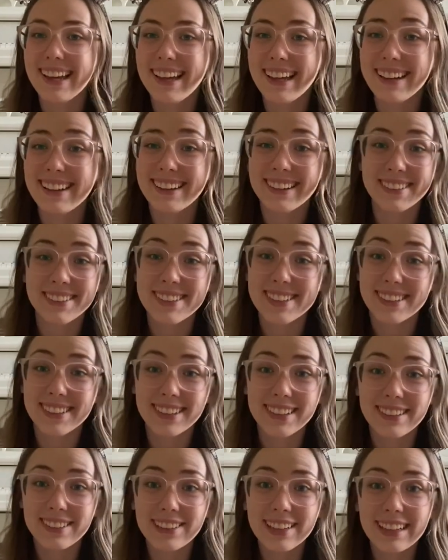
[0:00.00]
and it was really
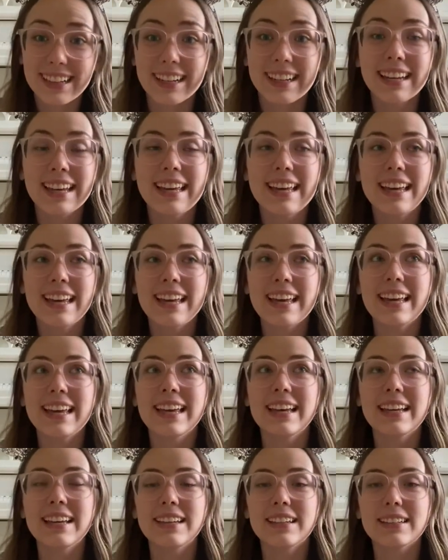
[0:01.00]
fun.
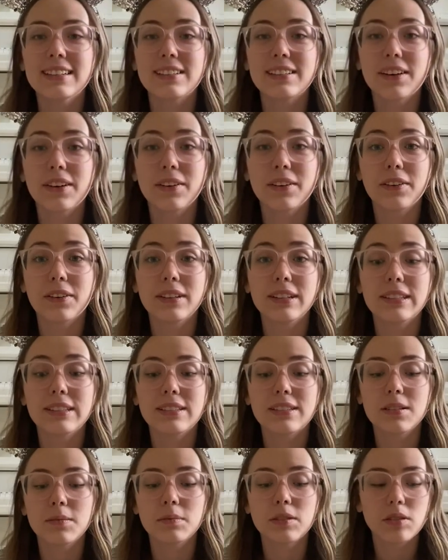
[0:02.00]
So
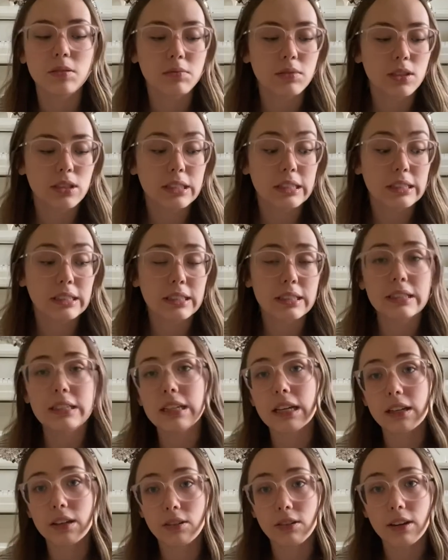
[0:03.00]
Tsum are
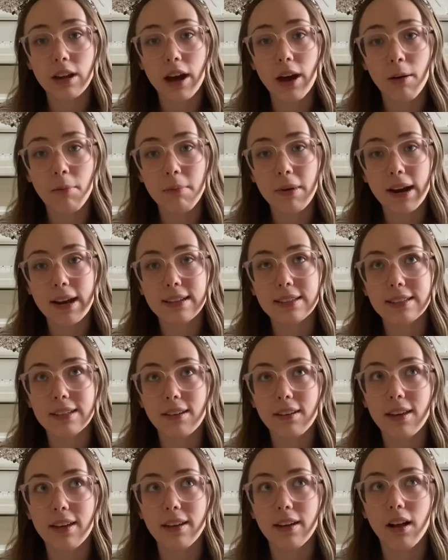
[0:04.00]
discontinued now, but I still
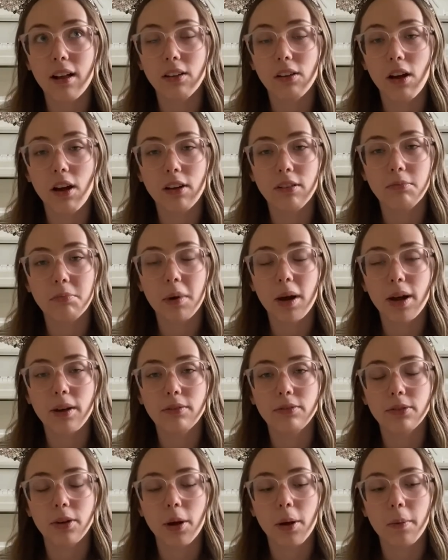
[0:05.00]
get a lot of mine
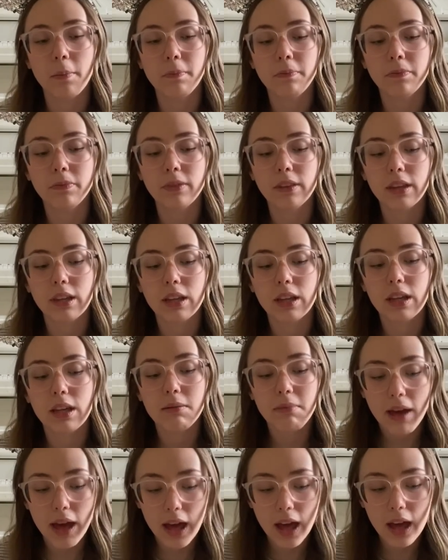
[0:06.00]
from
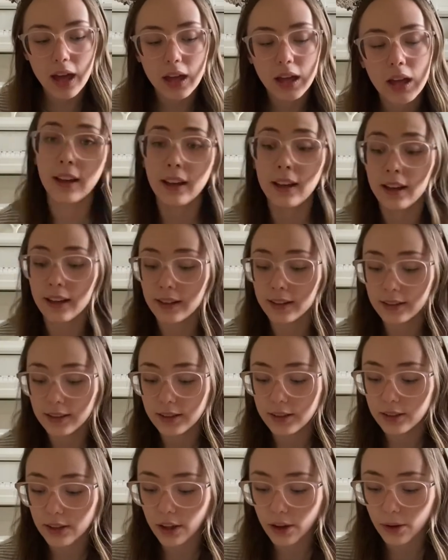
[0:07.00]
eBay.
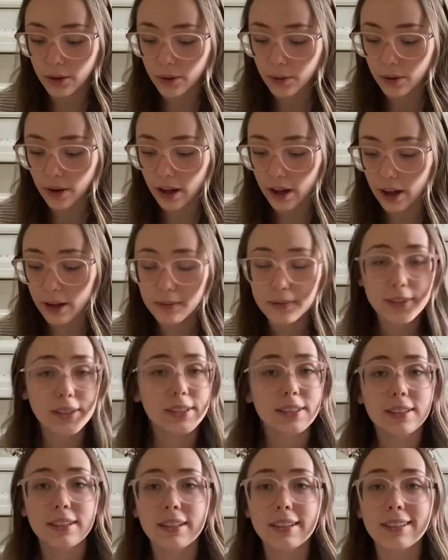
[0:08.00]
So I'm
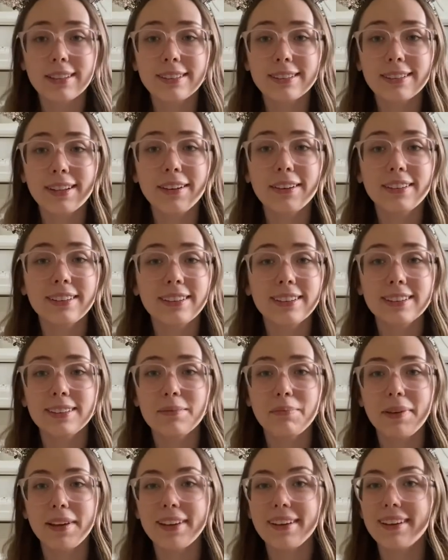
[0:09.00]
just gonna start this
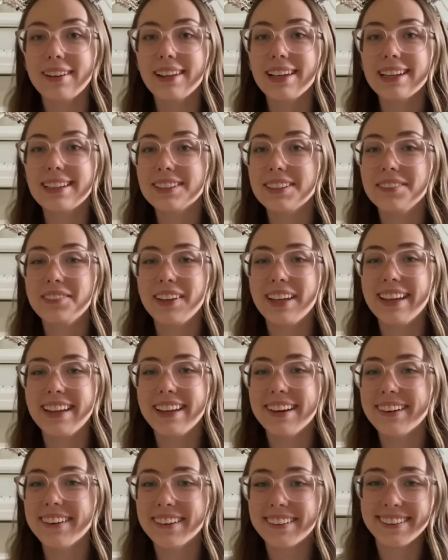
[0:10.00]
big collection video.
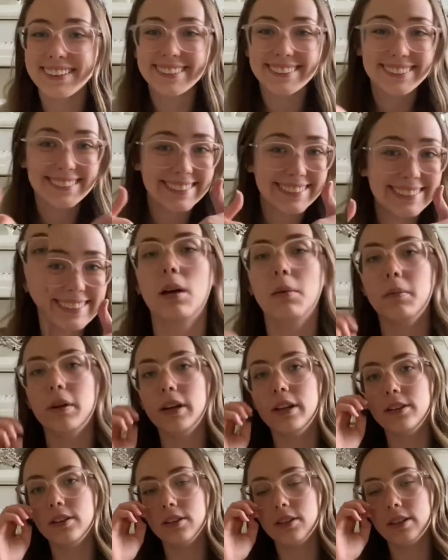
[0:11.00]
so I'm
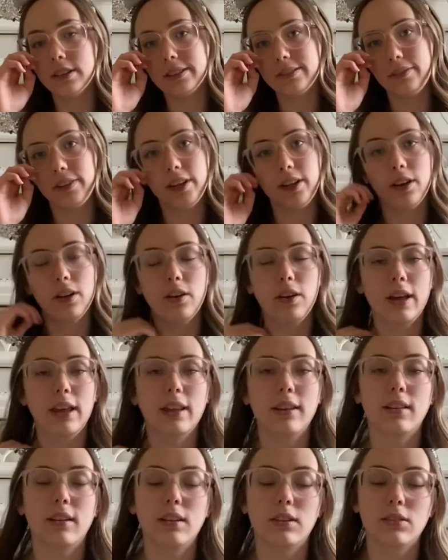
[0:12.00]
gonna do this video
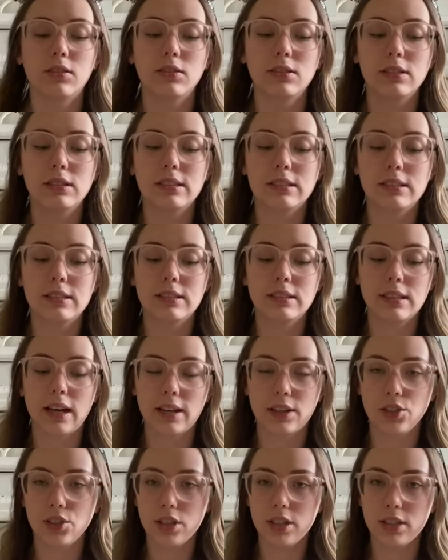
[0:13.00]
in little
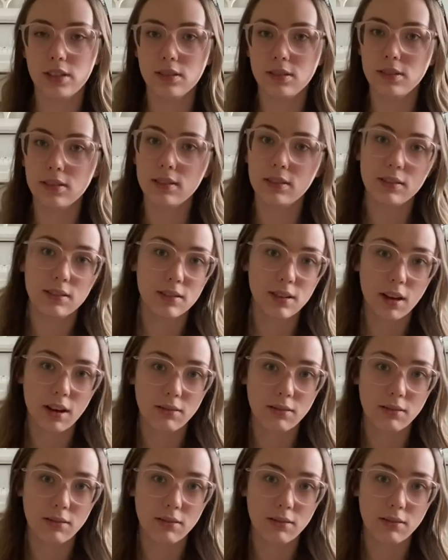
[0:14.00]
sections of